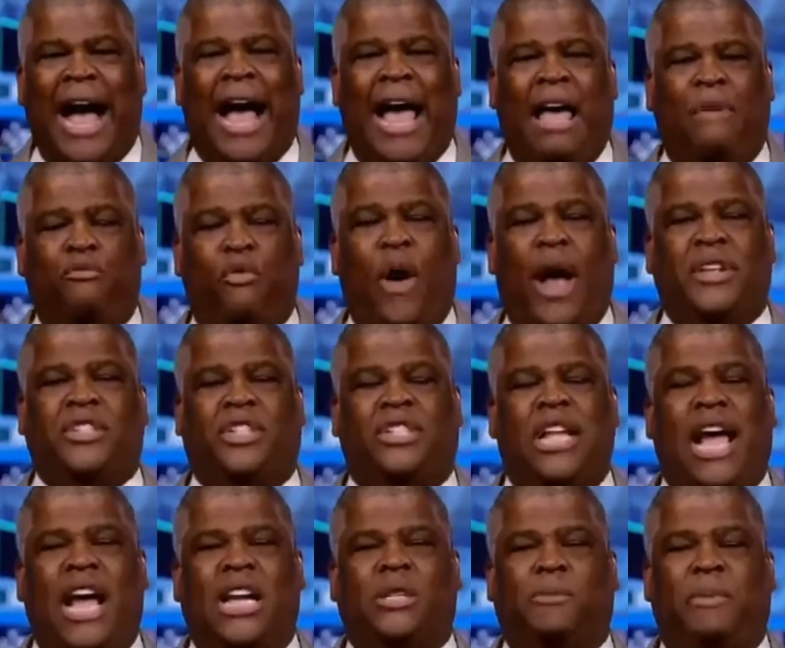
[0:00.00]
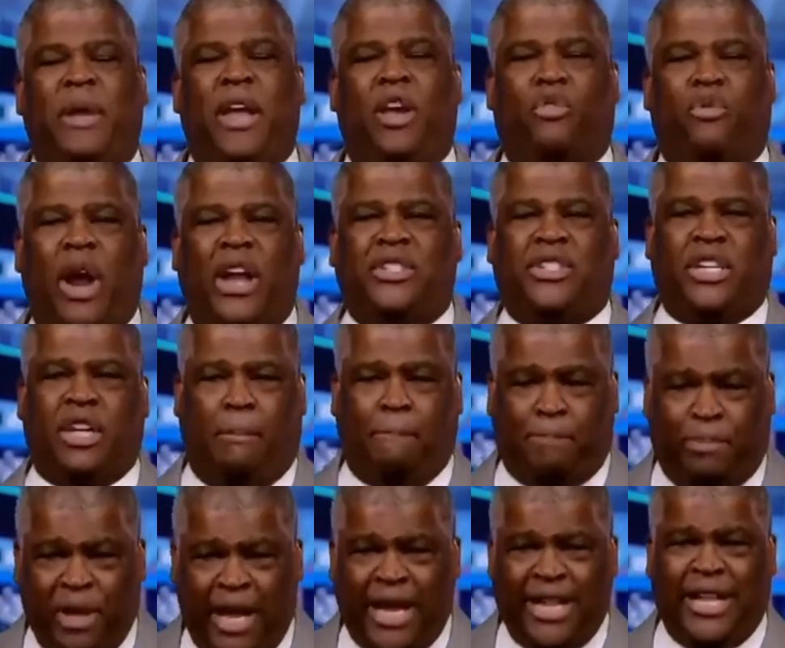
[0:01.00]
I have watched stocks being crushed
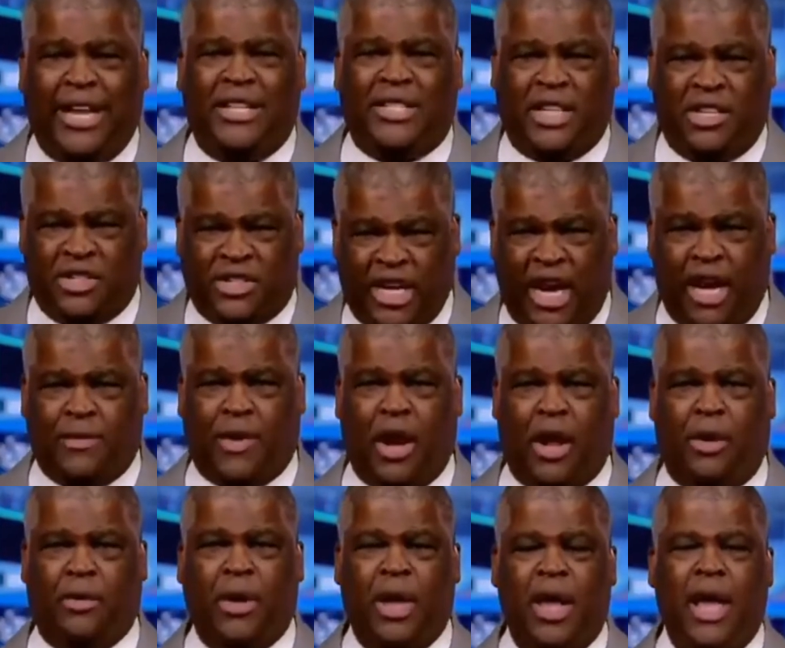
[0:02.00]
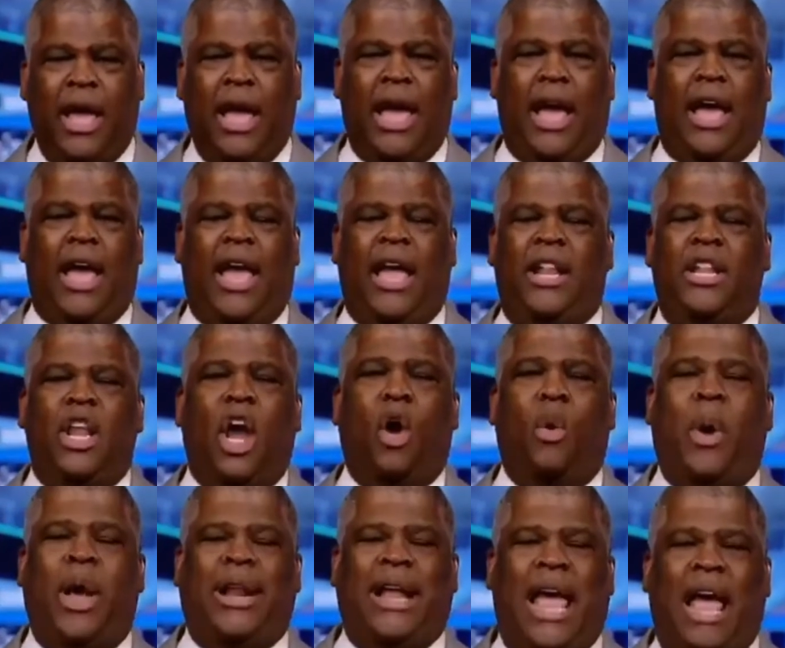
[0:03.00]
completely to zero, and
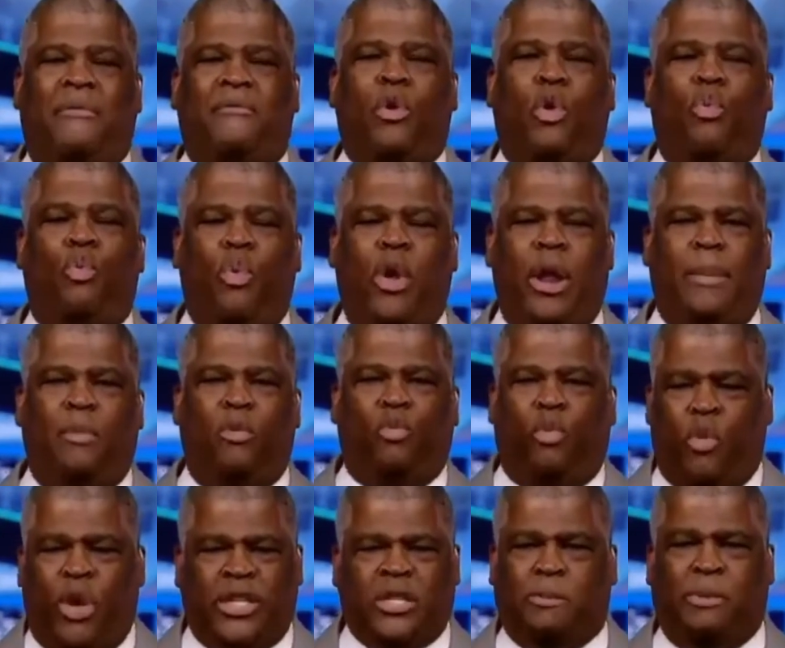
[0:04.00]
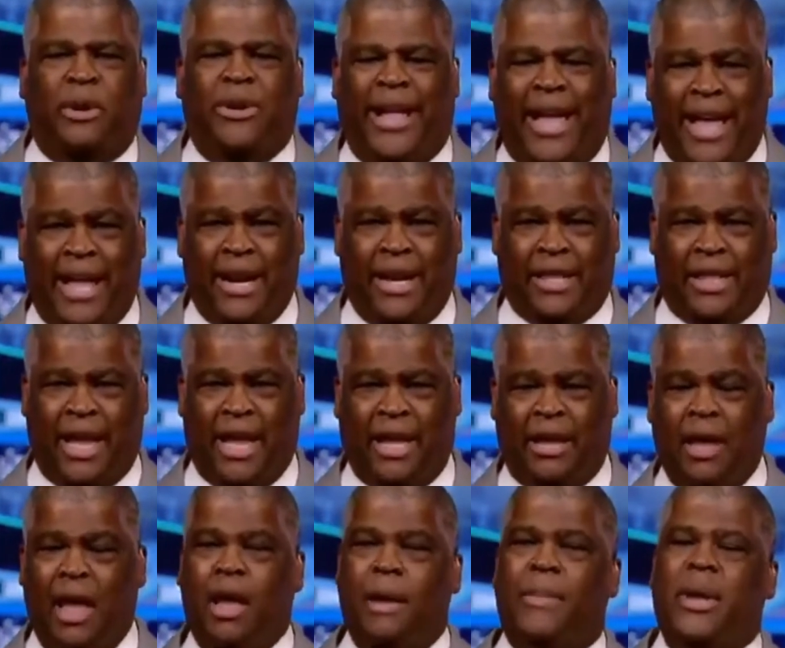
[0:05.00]
no one ever whispered
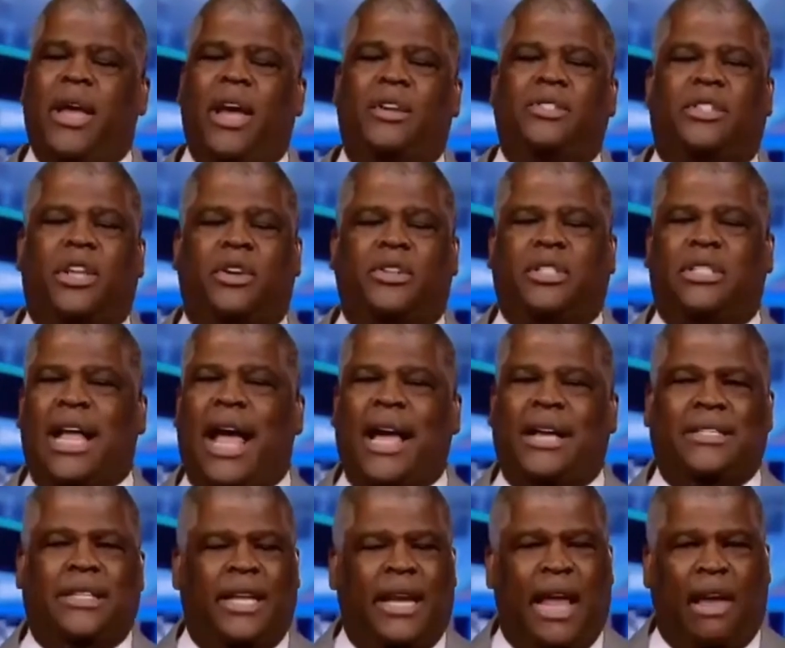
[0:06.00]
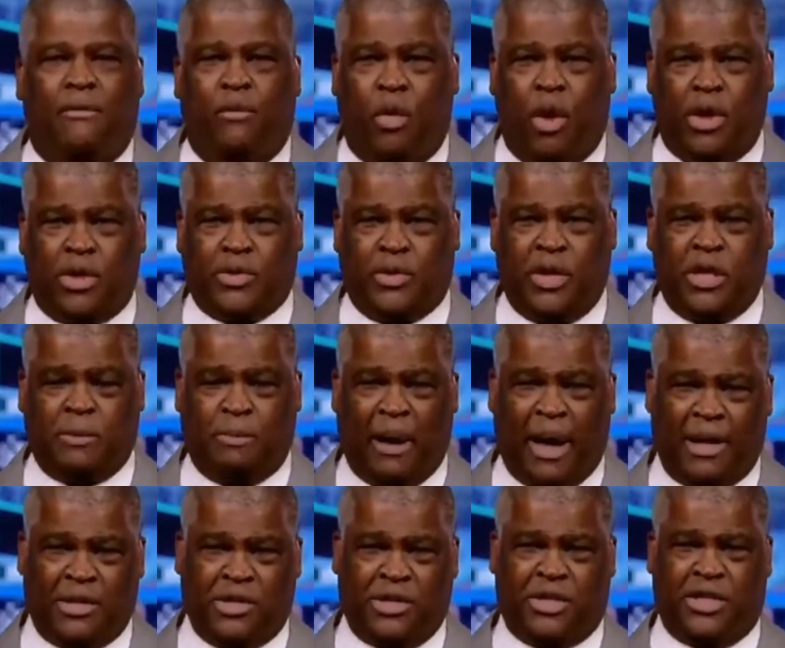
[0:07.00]
anything because those stocks didn't have Wall Street
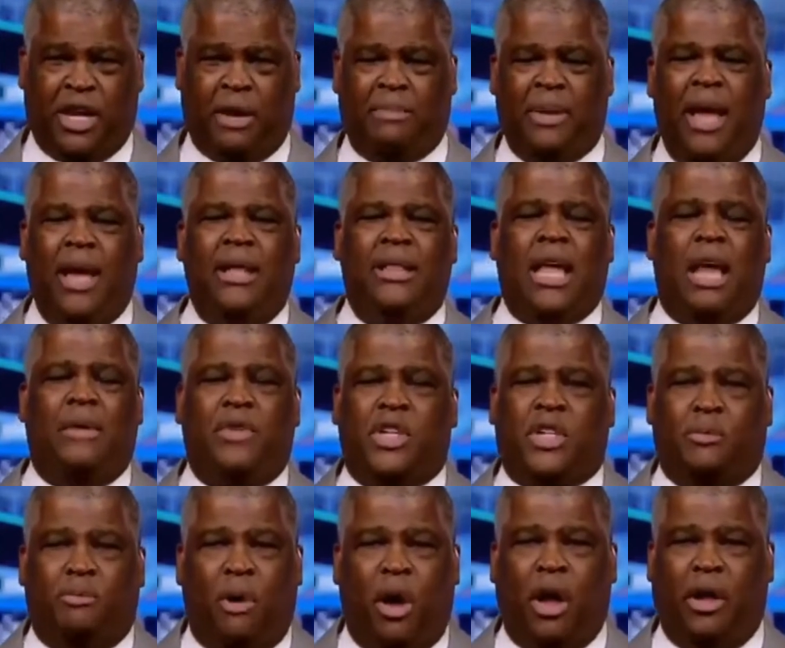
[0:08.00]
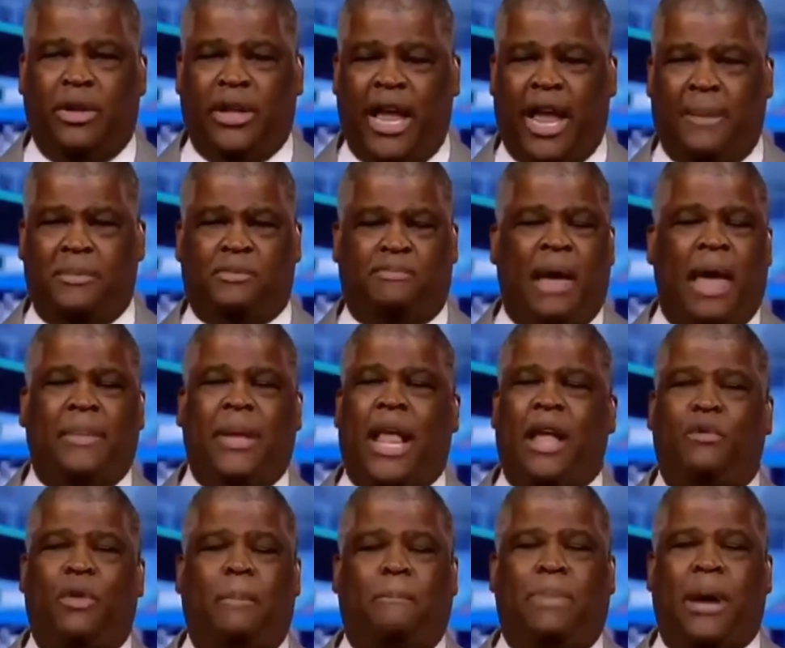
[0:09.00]
sponsorship. They were small names. Maybe
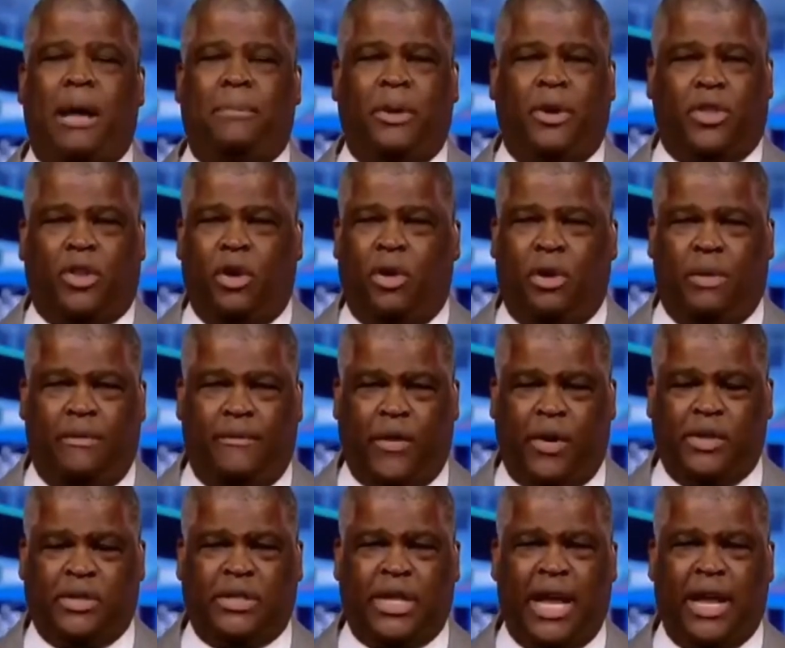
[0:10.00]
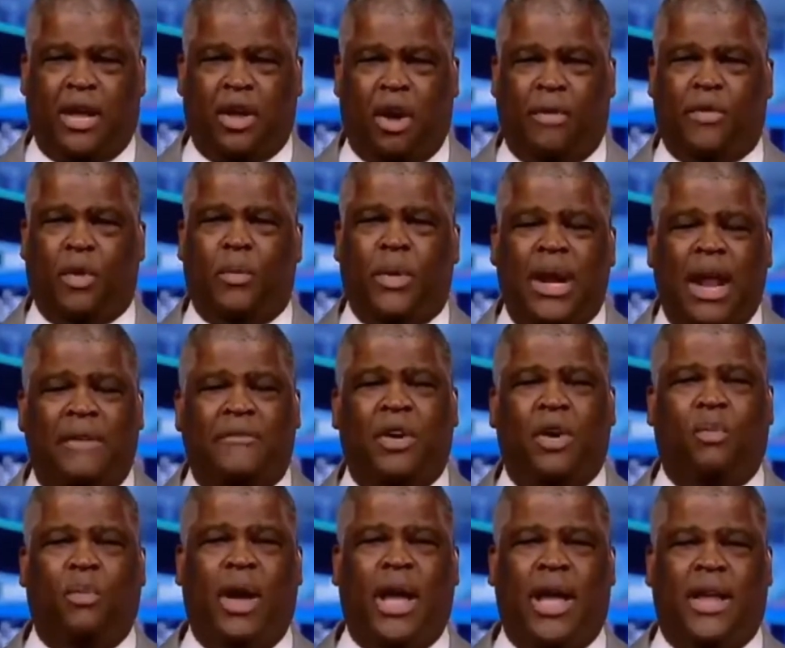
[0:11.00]
they went public through a reverse takeover.
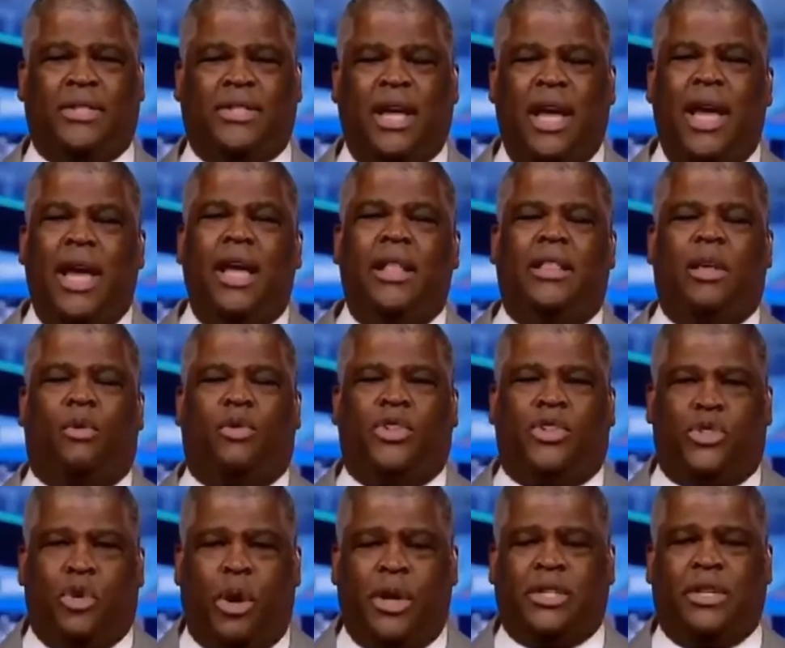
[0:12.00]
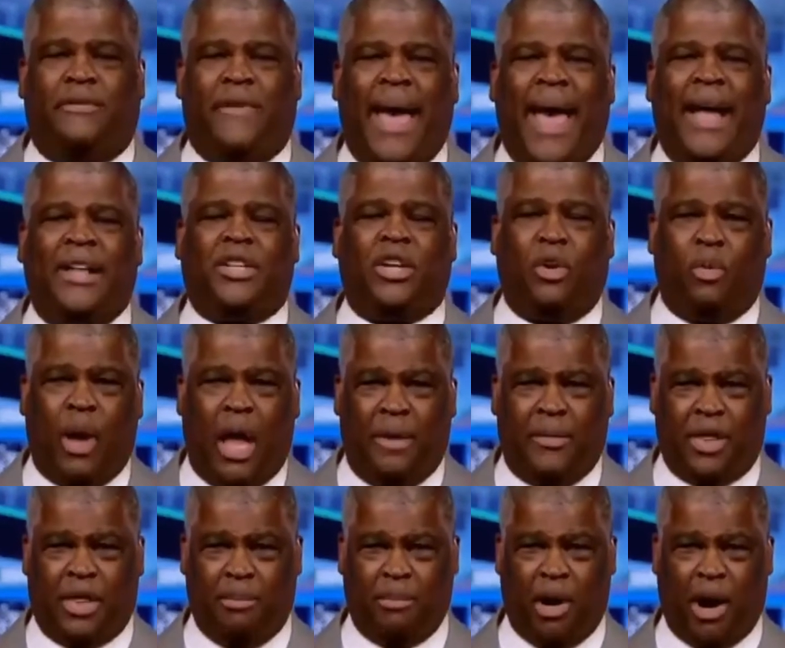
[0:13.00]
Whatever it was, the shorts have had their
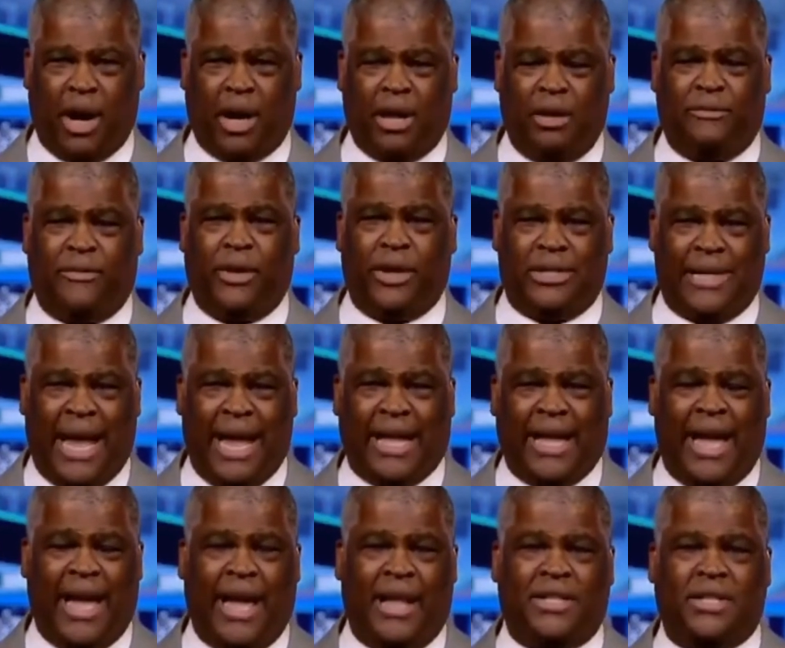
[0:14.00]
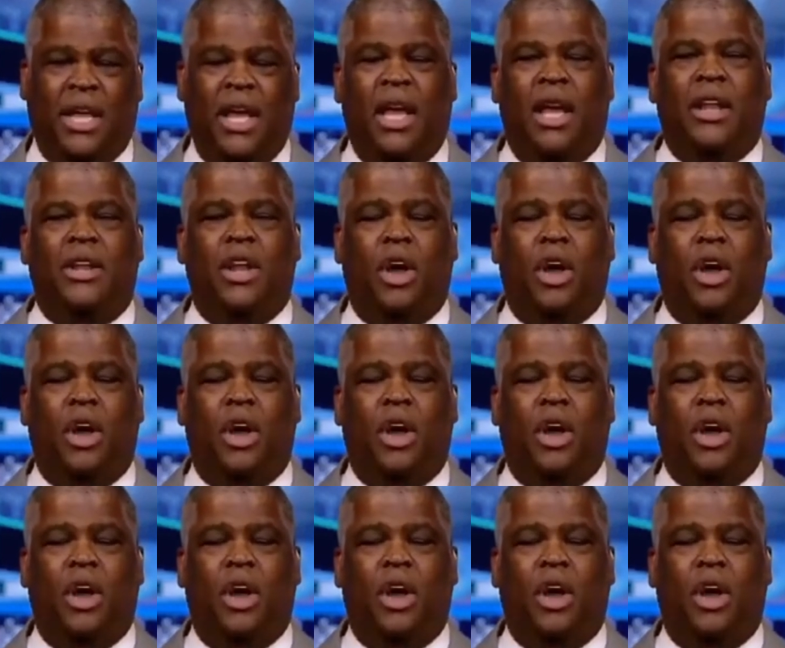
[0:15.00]
way with the market for decades.